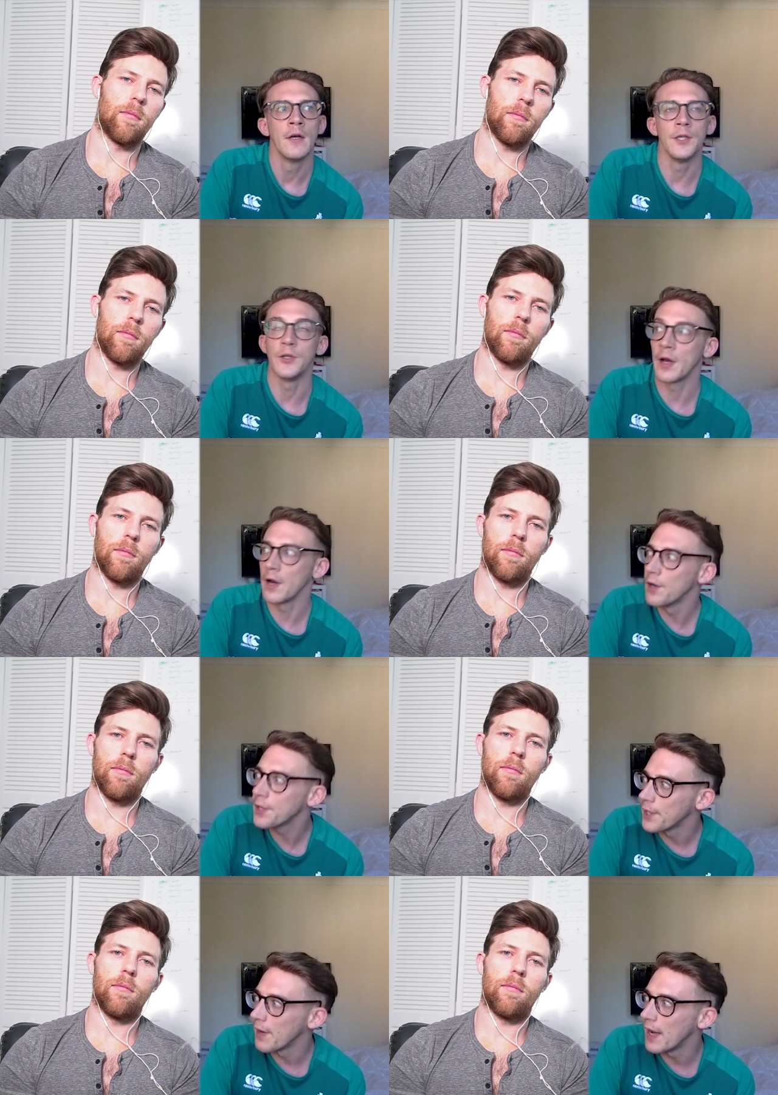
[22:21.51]
Speaker 1: you're kind of
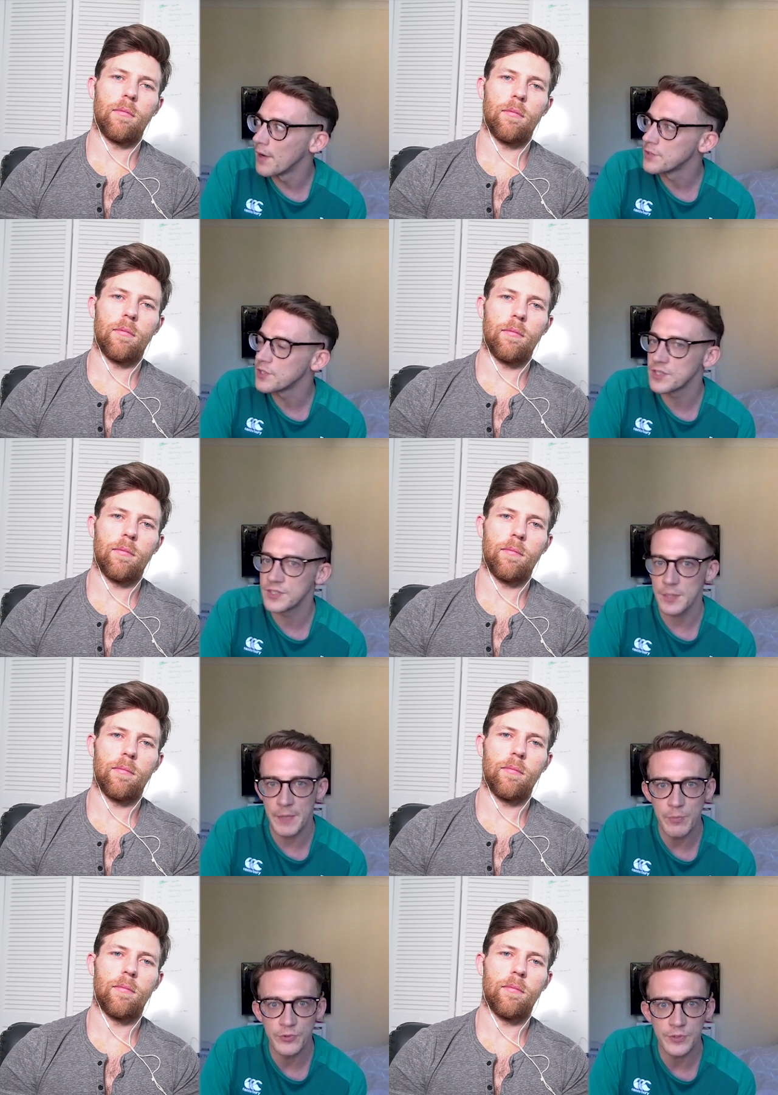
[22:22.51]
looking around to see
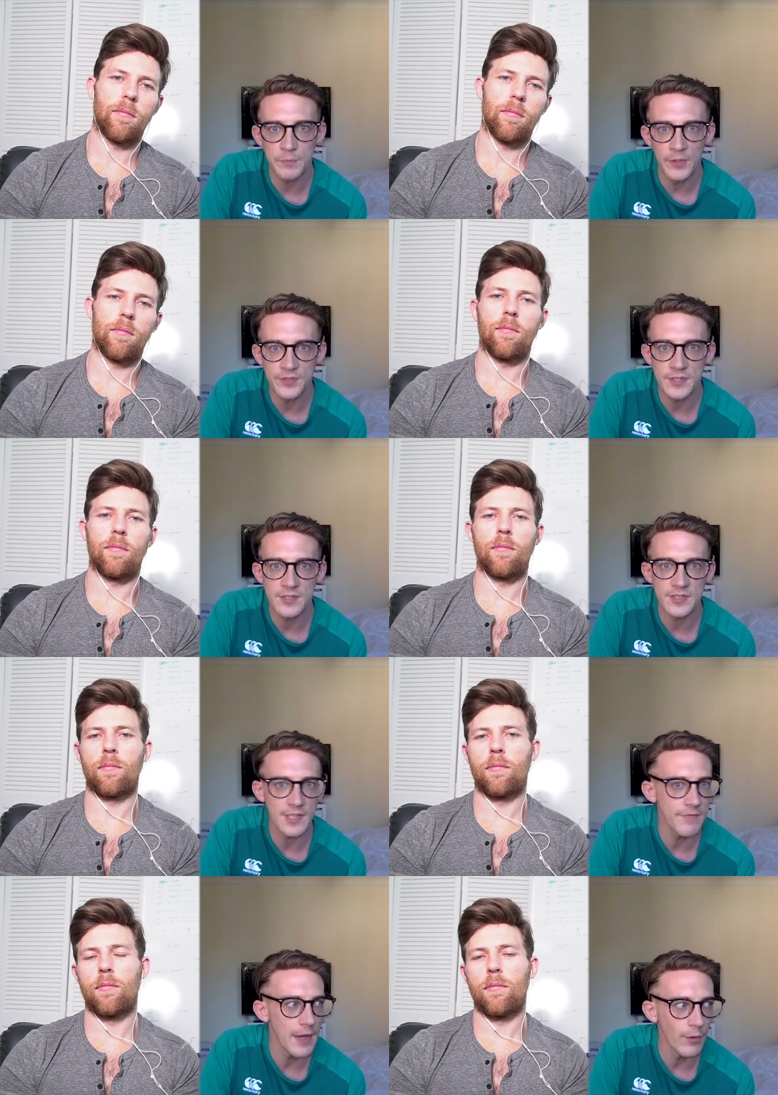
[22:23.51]
people's responses, to
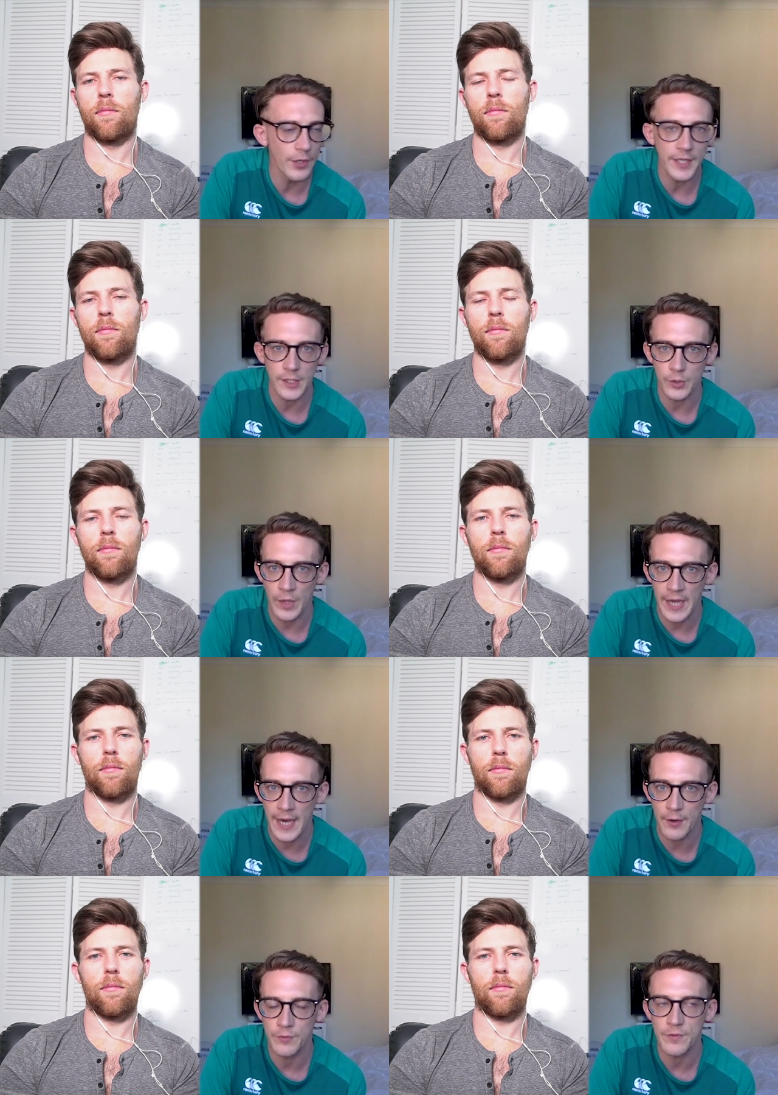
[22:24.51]
see if they're looking at
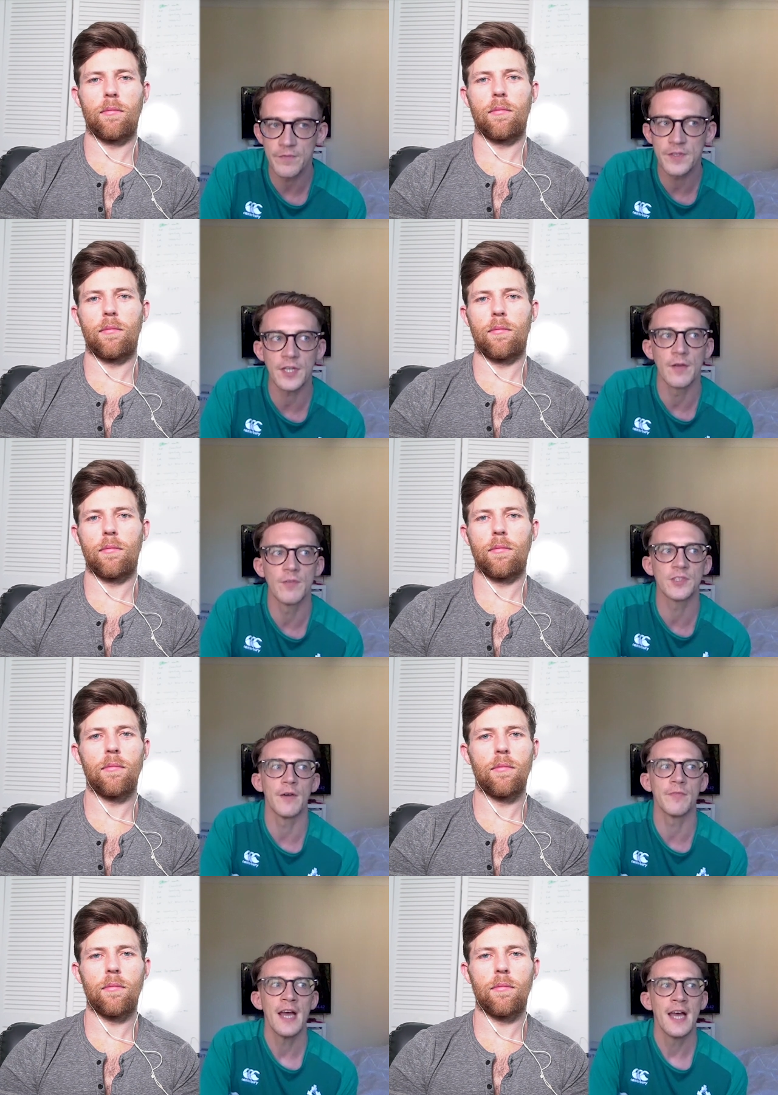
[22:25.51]
hair and all this kind of
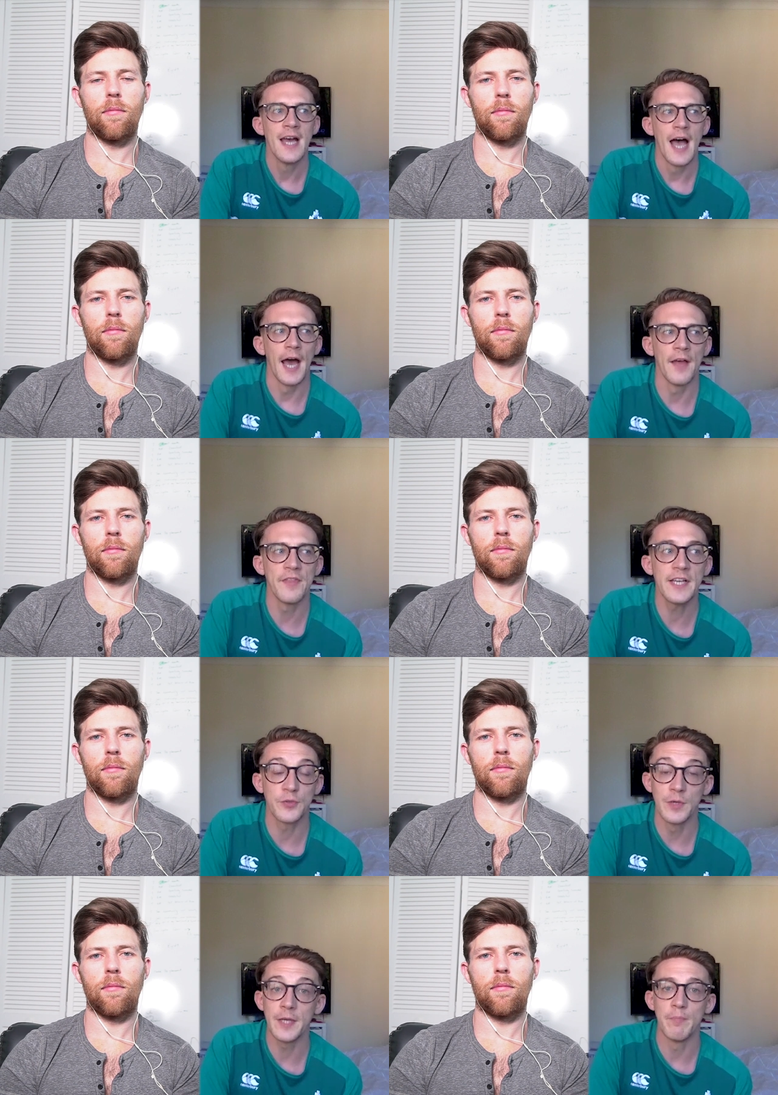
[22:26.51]
stuff. And I think
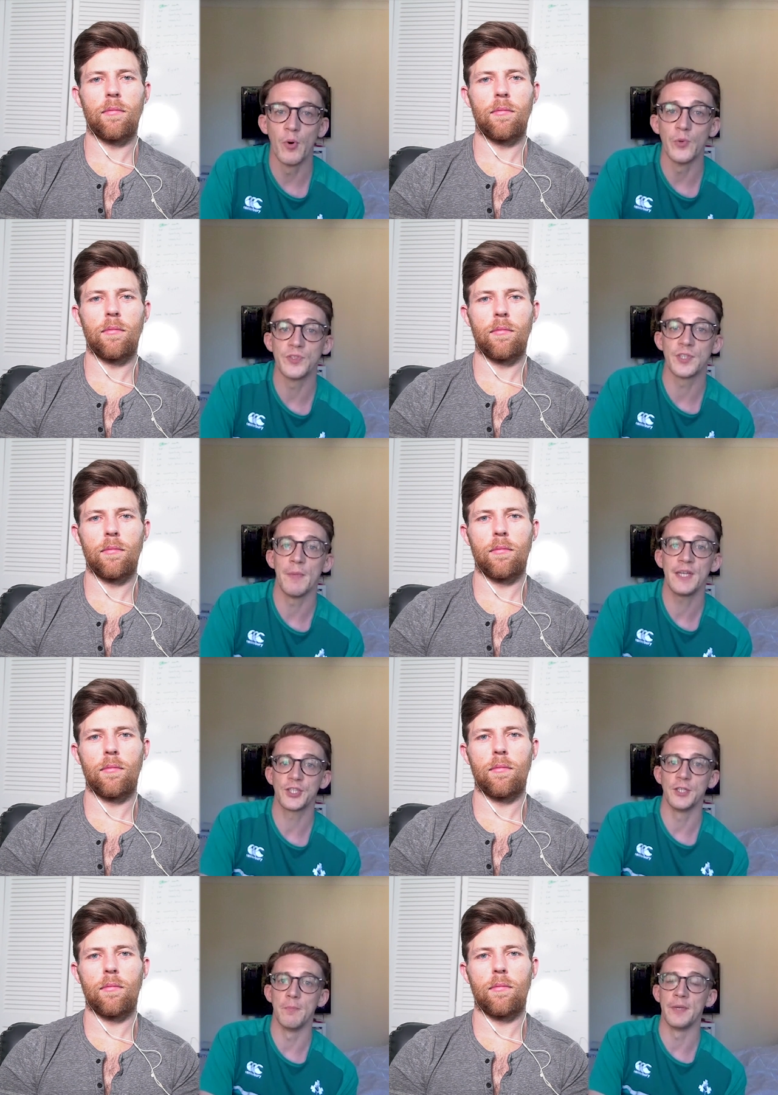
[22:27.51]
it's really important to
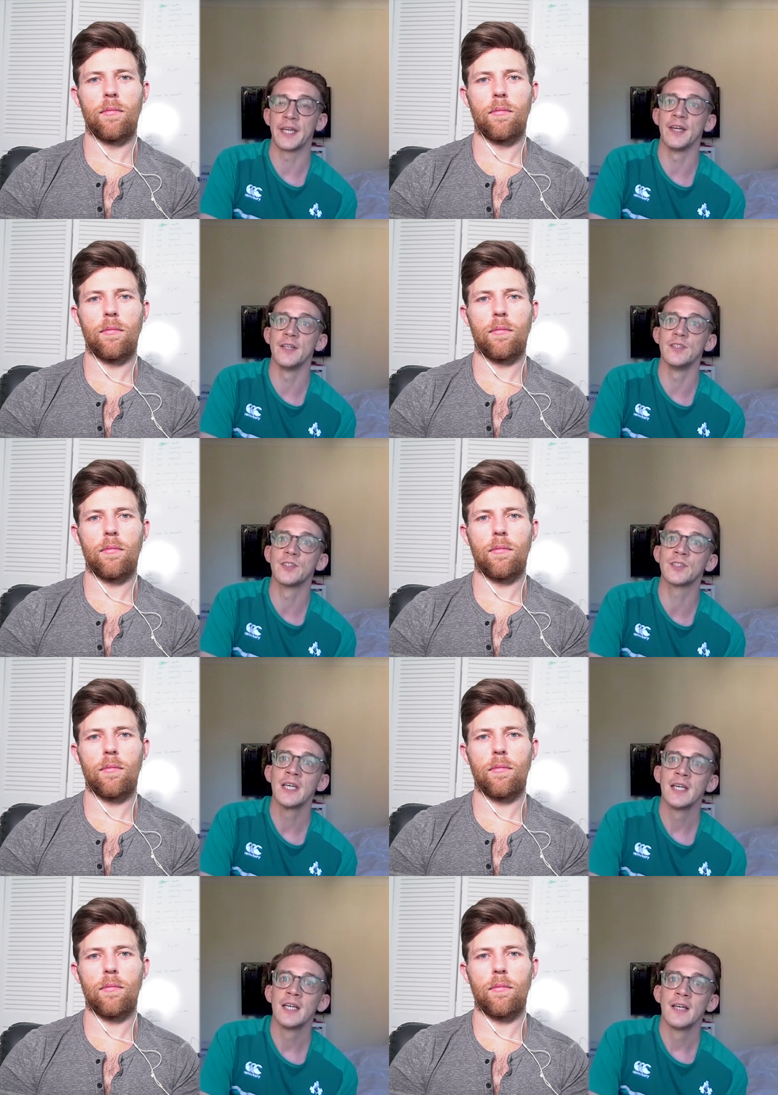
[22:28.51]
mention, because
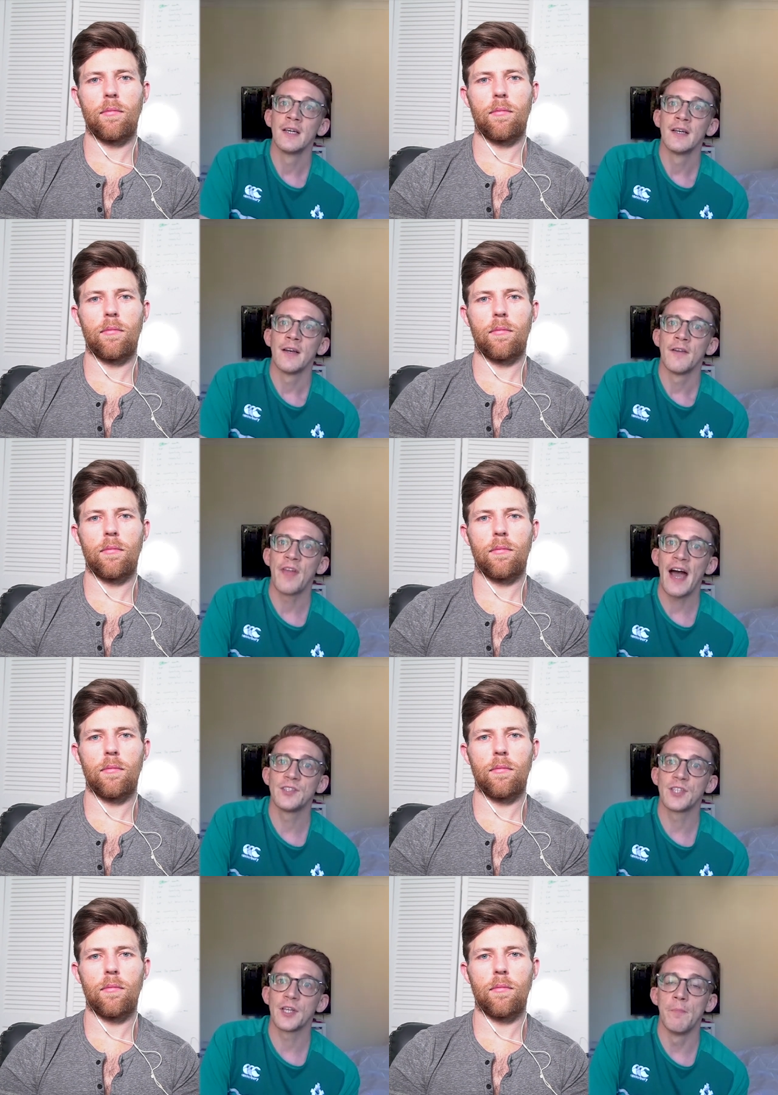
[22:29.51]
that
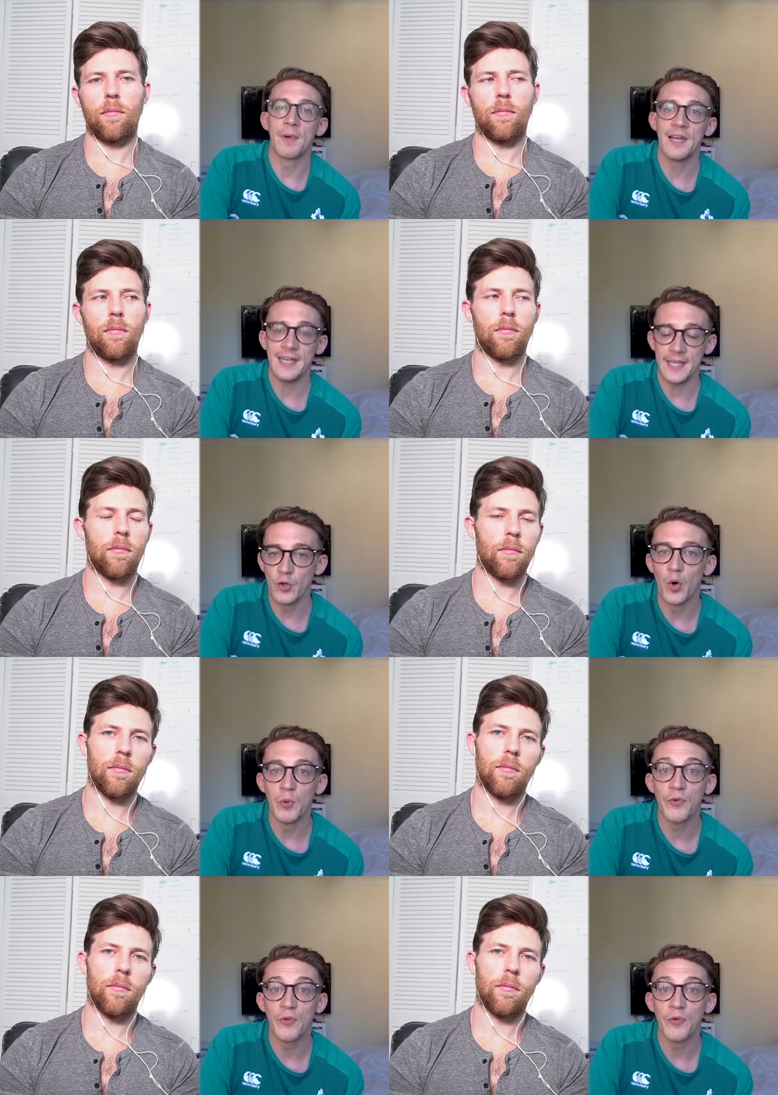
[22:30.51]
is a completely normal